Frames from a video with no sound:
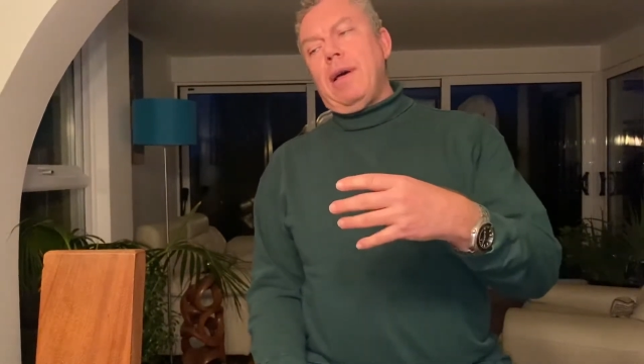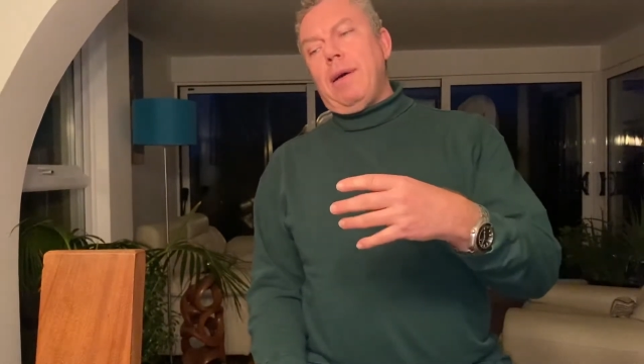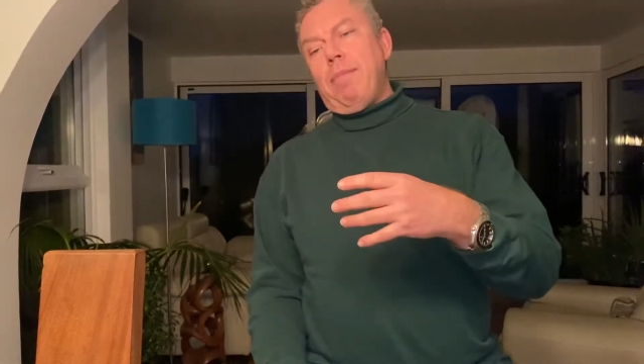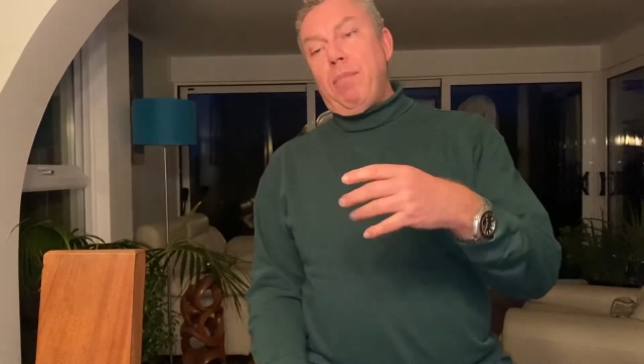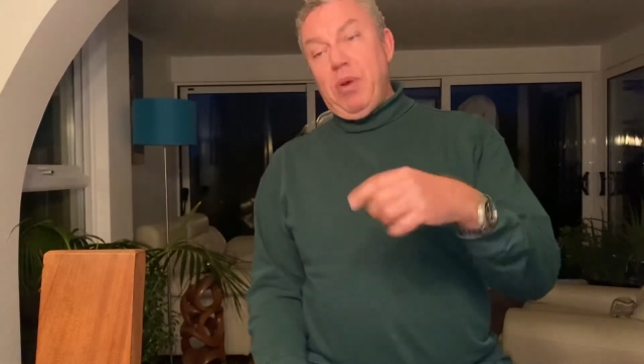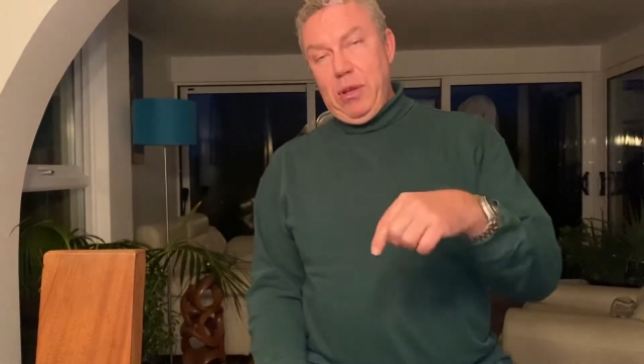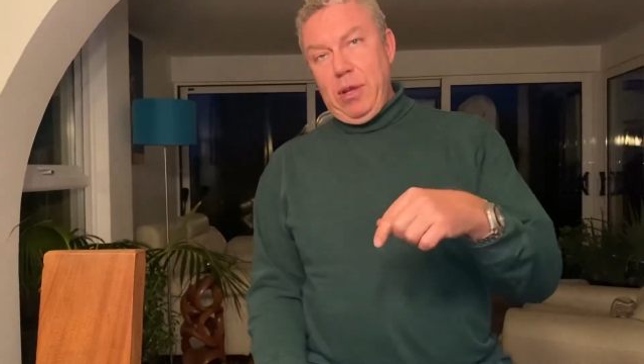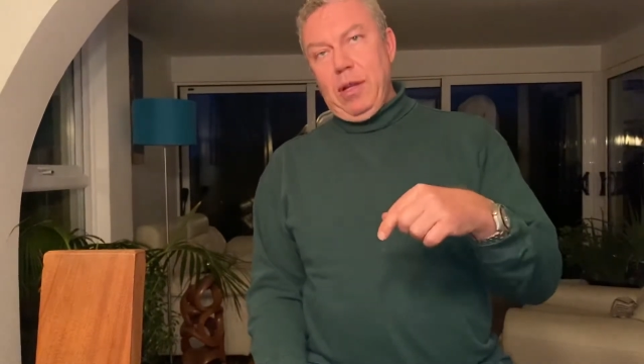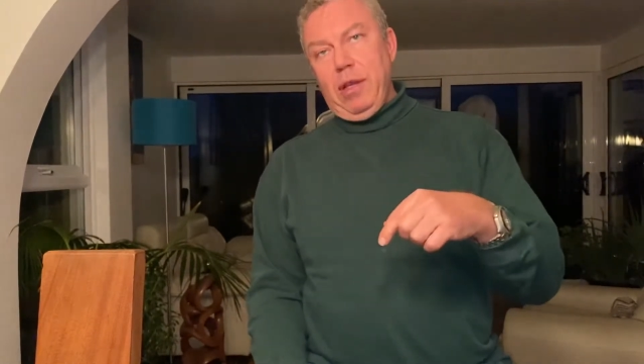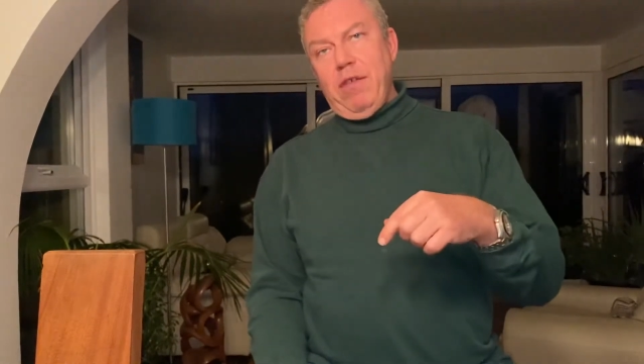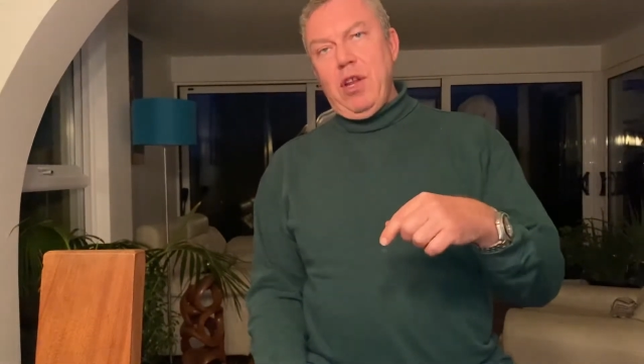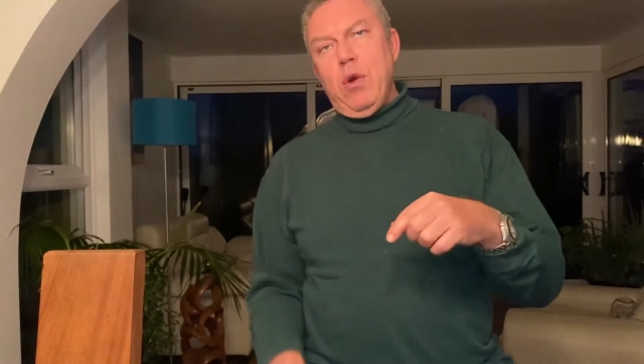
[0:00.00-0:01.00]

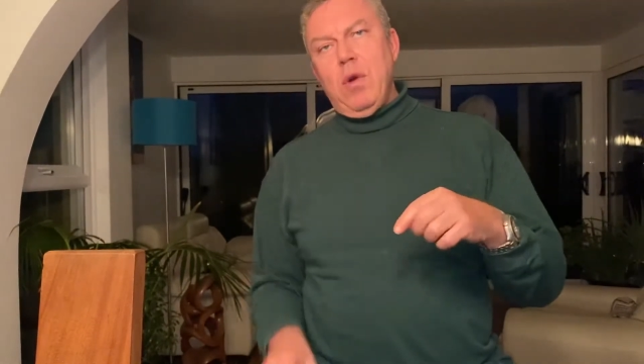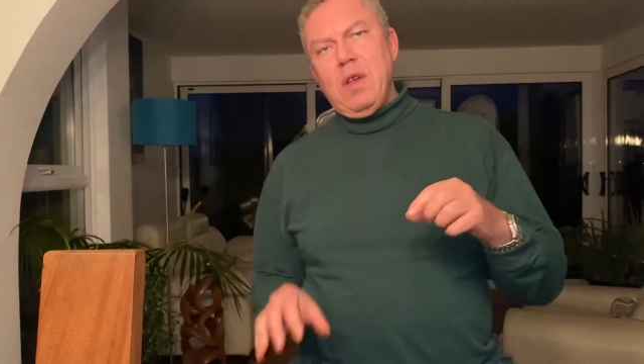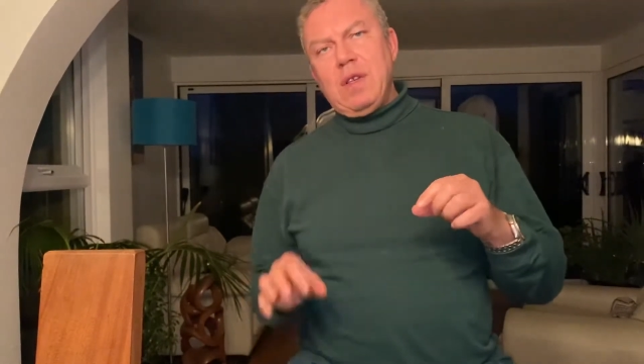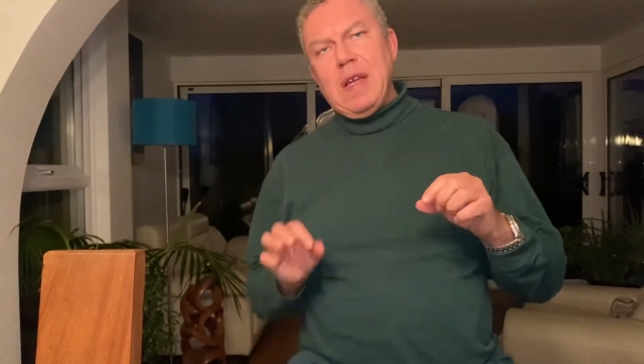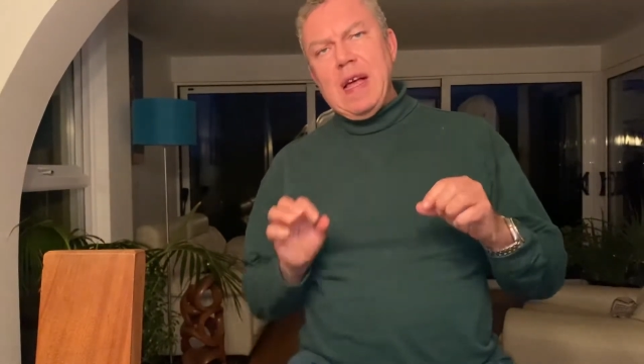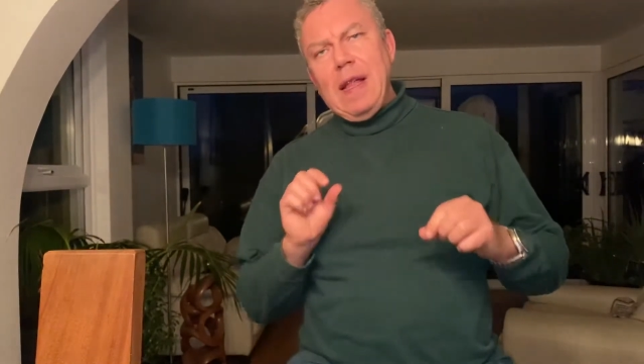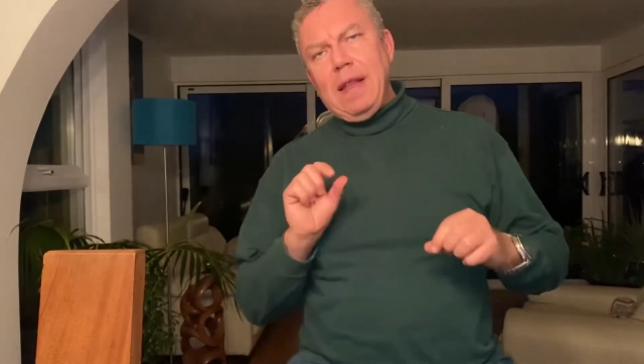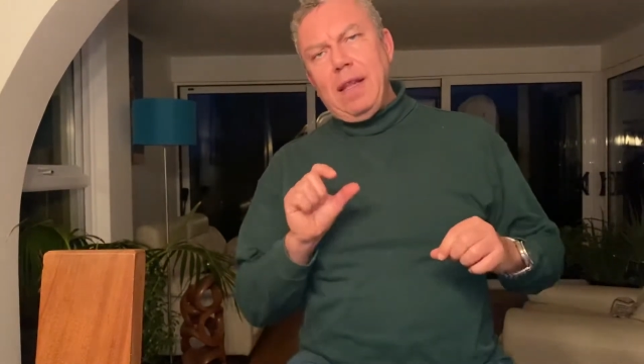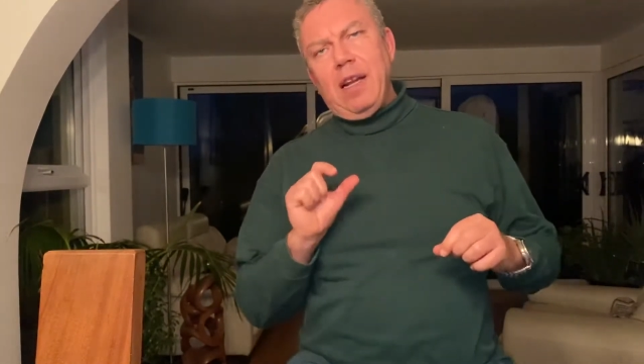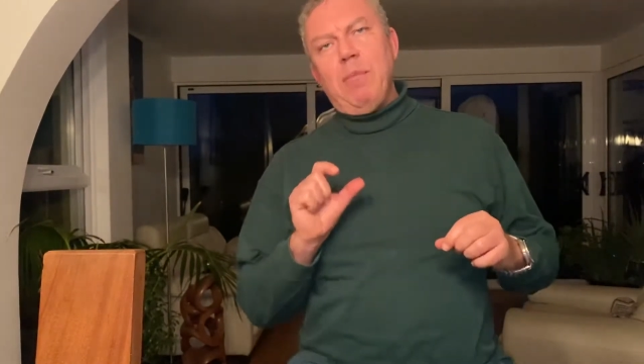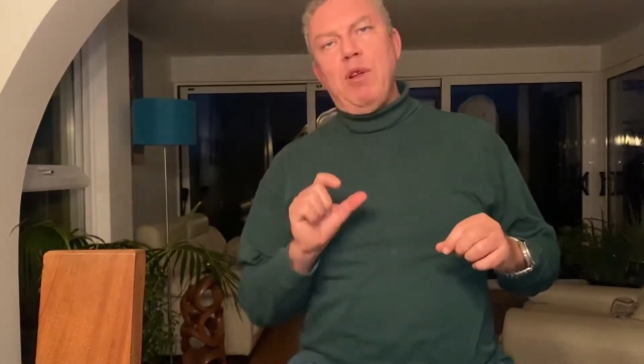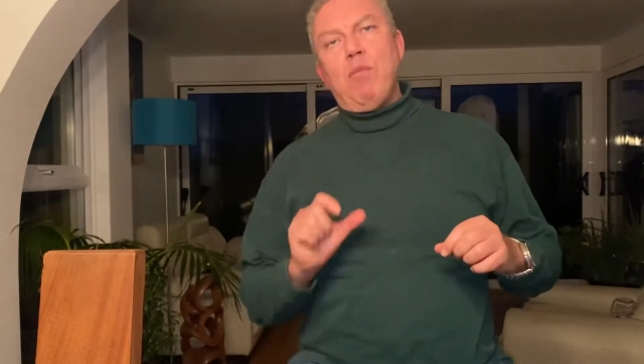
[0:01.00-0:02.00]
particular video is a
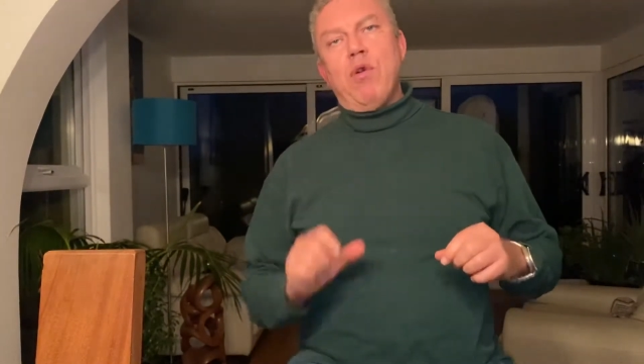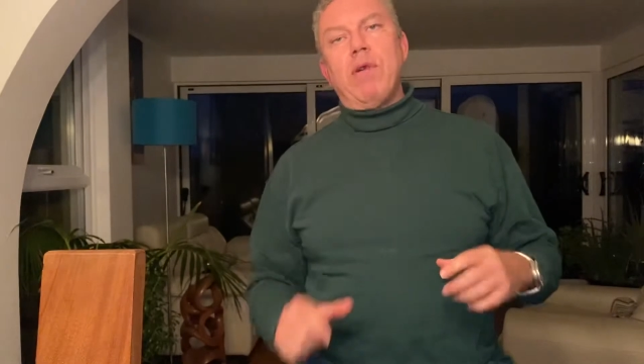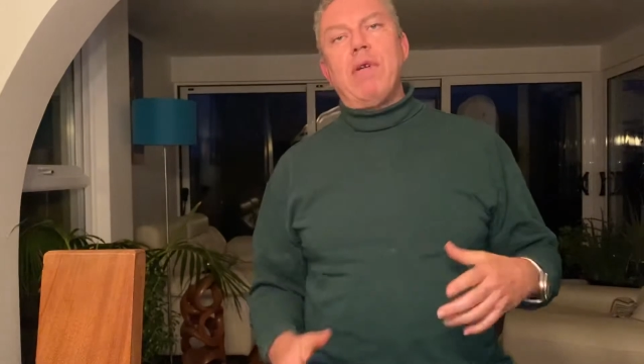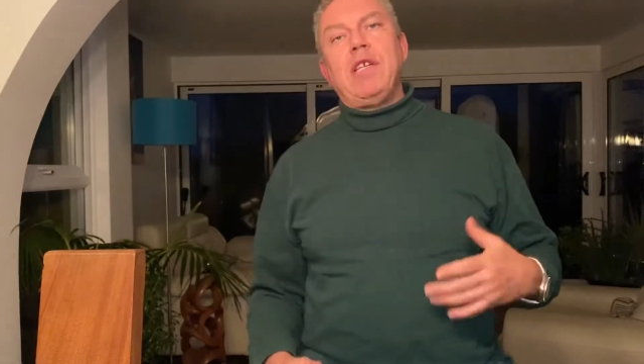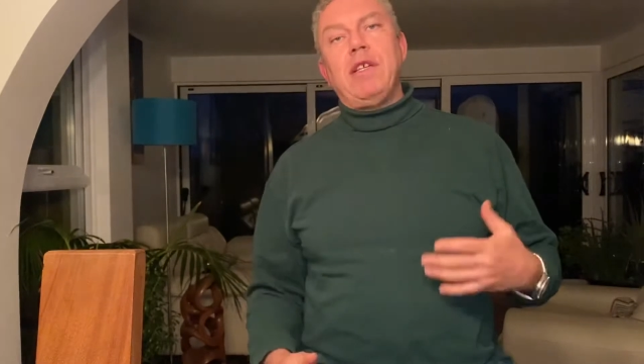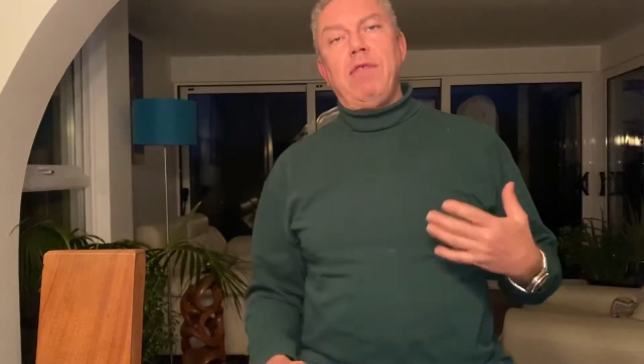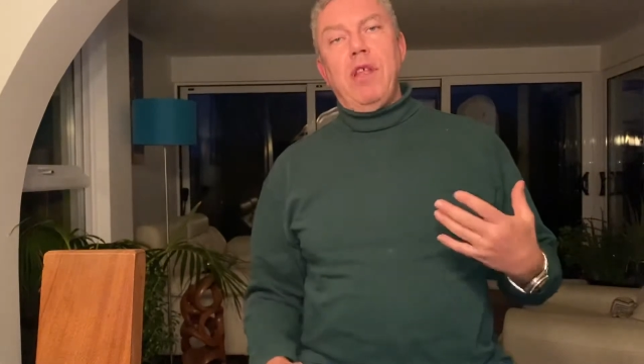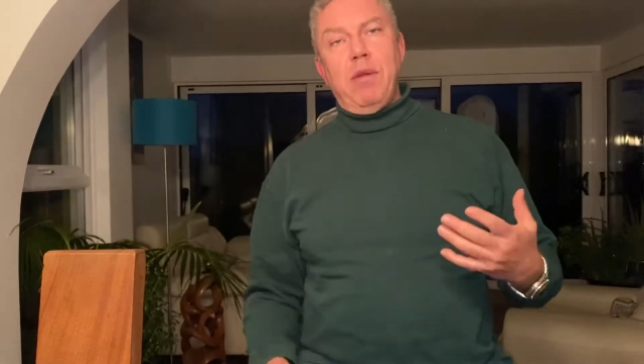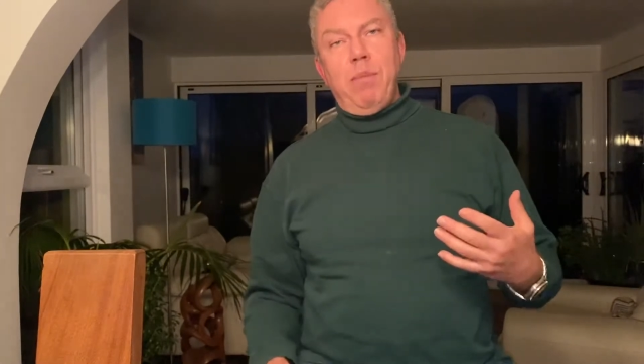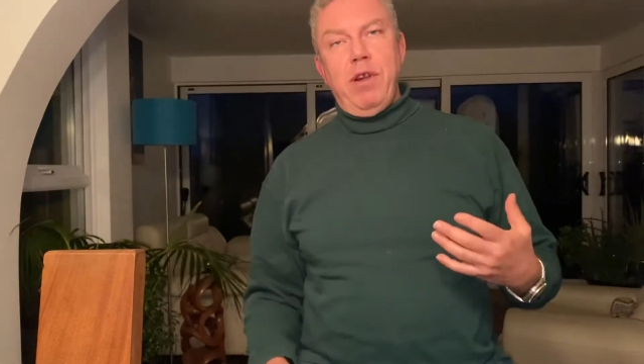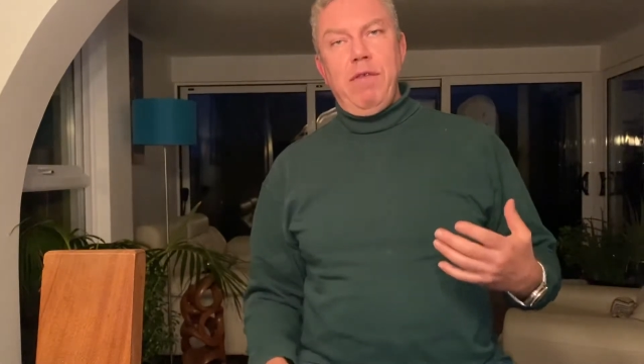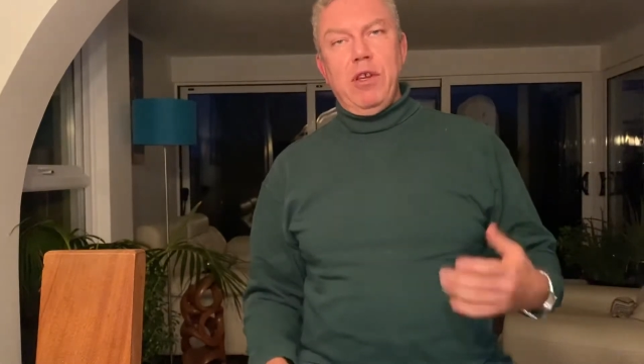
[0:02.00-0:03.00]
little bit more aggressive than the
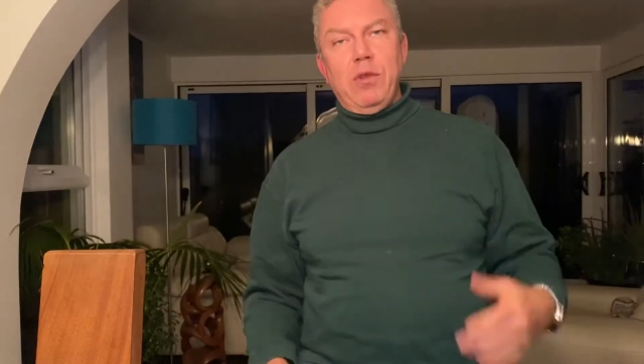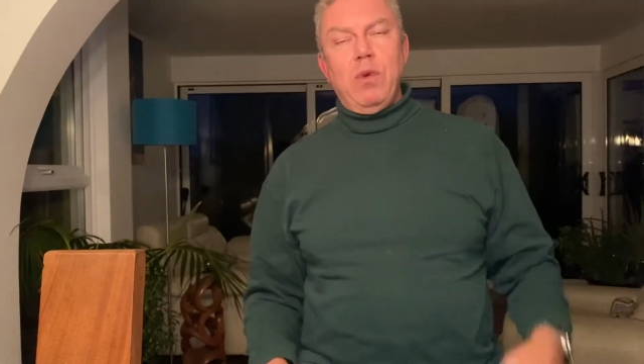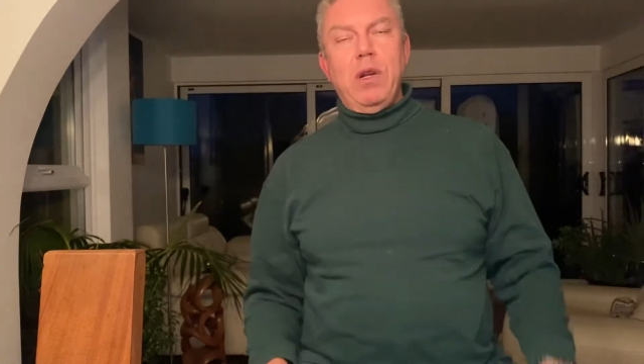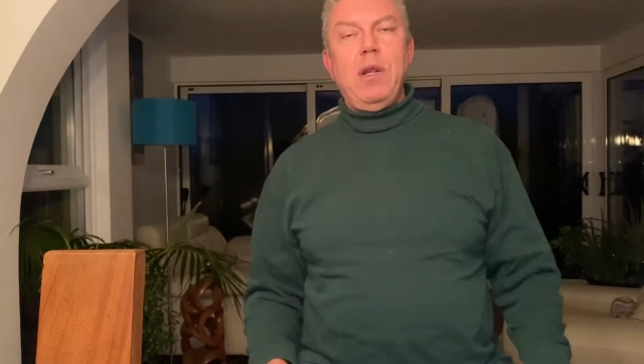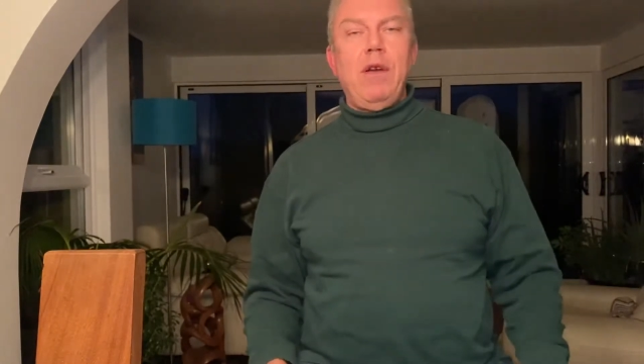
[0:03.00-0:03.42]
previous one.